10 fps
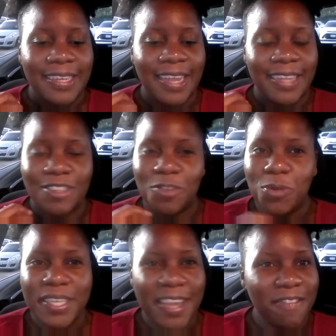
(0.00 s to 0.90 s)
that
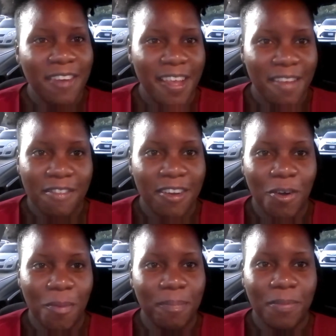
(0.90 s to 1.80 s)
would never ever
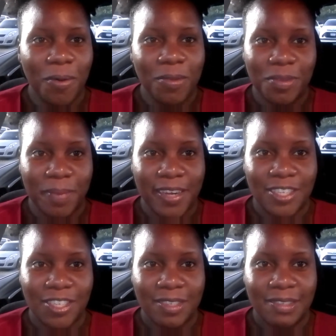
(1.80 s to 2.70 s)
come out to
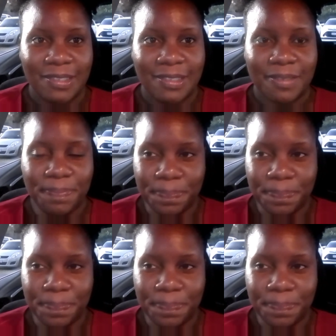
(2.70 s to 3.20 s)
marriages.